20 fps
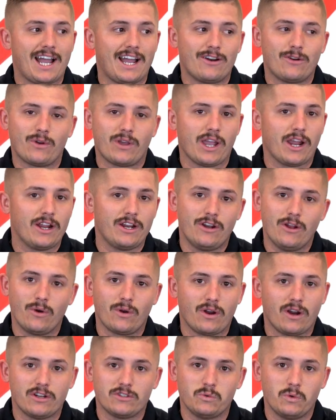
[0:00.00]
I don't carry
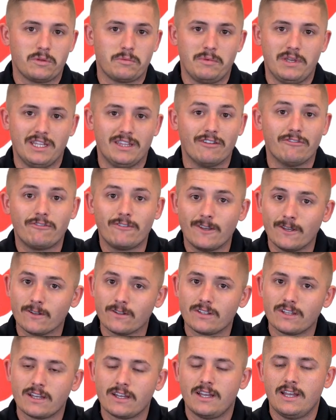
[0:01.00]
note cards with me in the
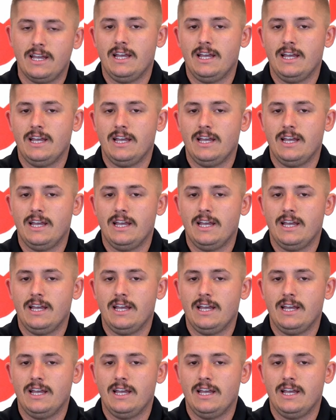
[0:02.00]
field.